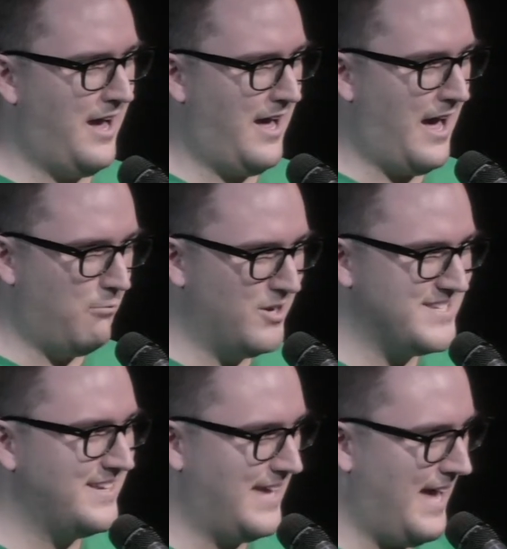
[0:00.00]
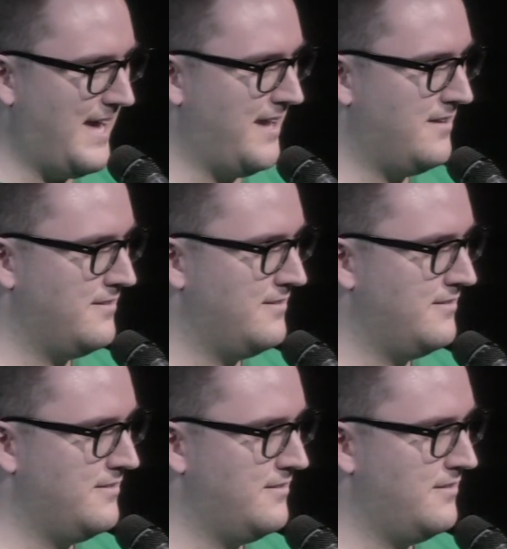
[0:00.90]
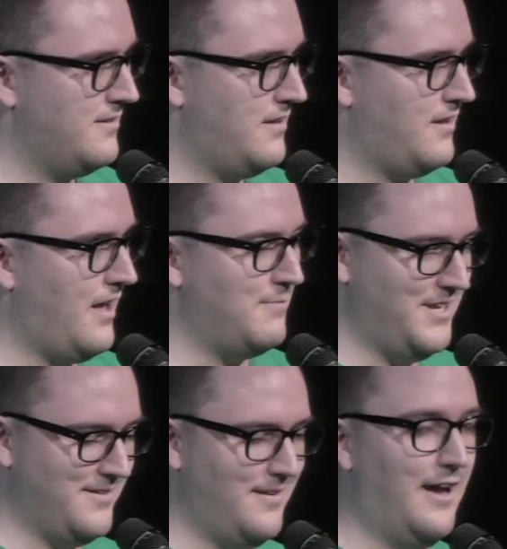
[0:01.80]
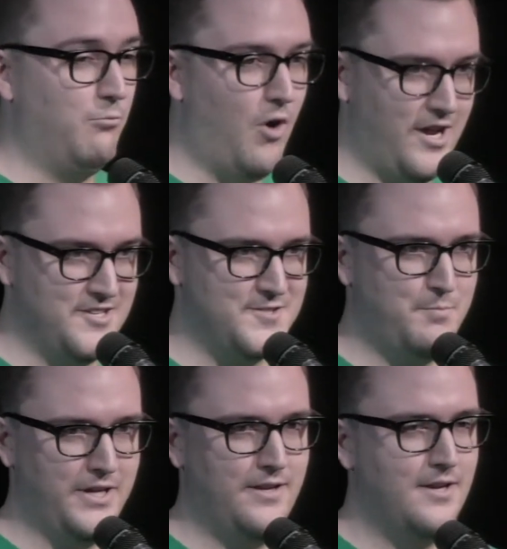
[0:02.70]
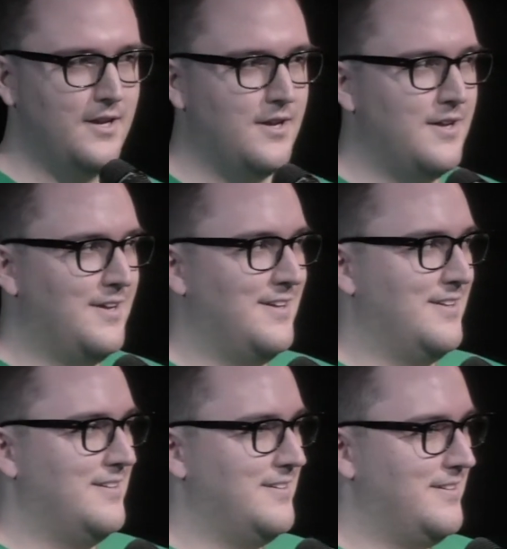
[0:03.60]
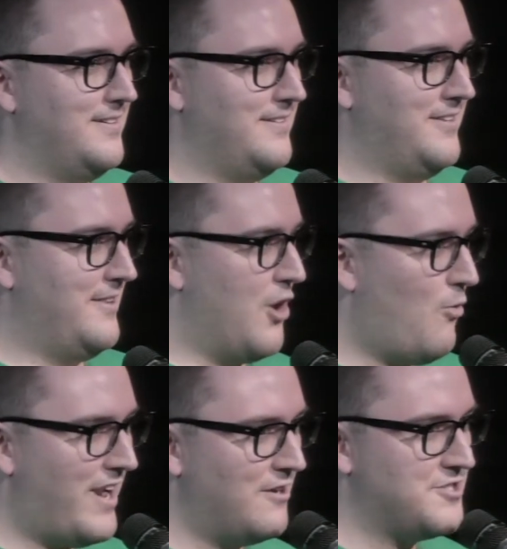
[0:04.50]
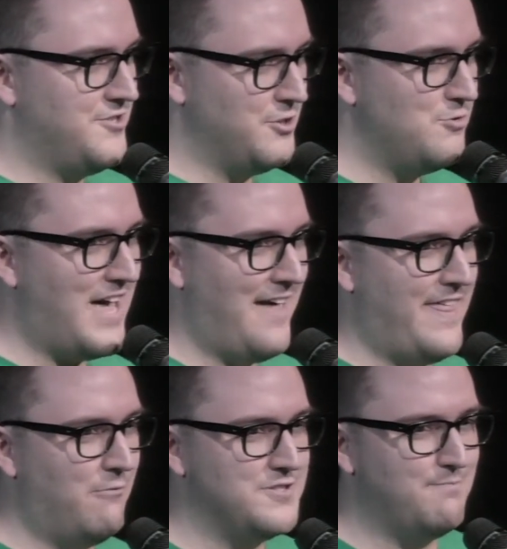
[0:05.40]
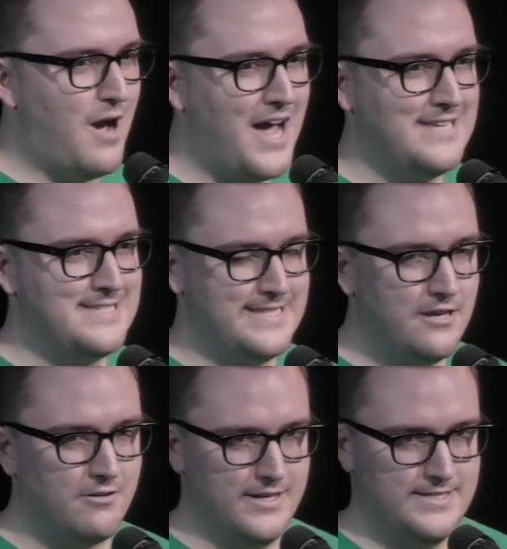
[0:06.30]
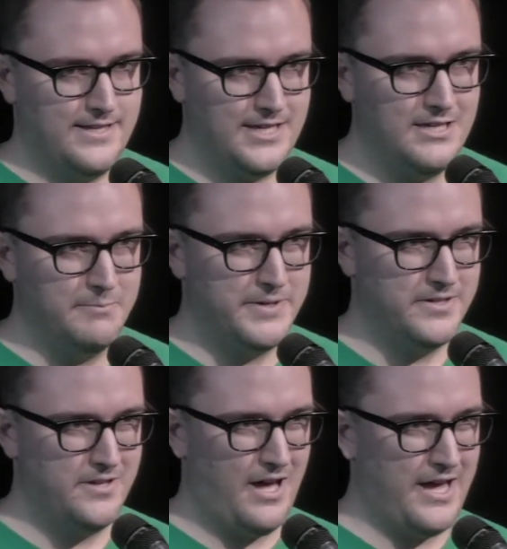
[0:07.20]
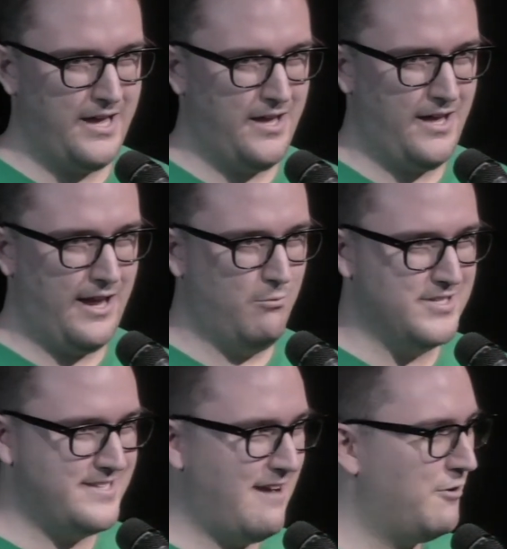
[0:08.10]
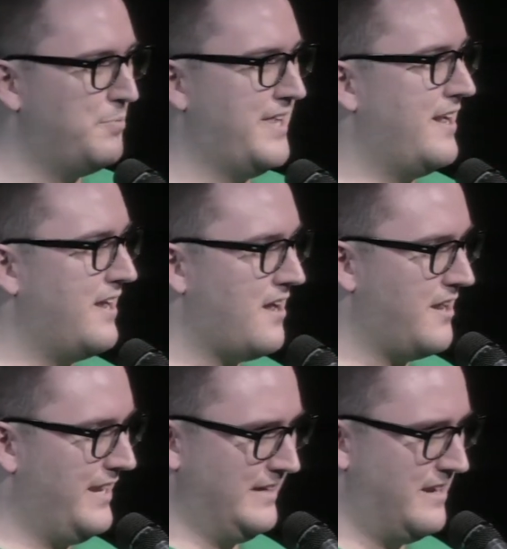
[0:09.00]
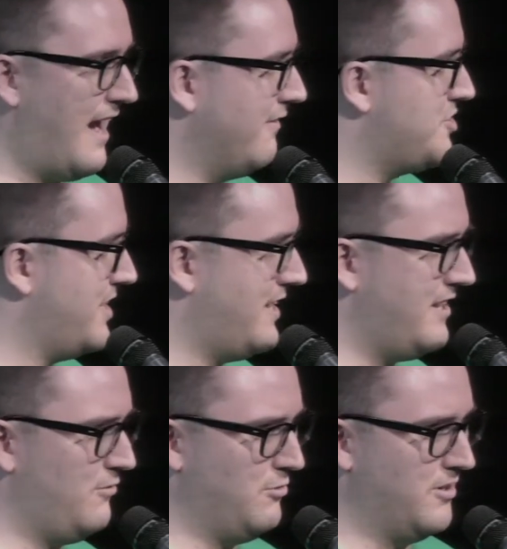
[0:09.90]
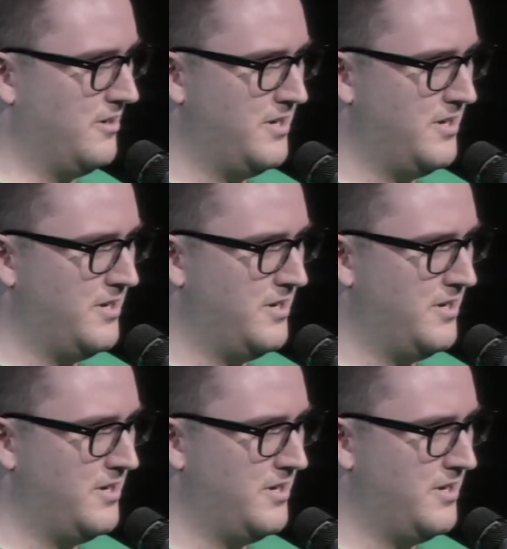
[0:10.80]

I wasn't gay. I mean, I was, but no one else knew that. That was my secret to keep. I was never planning on acknowledging it or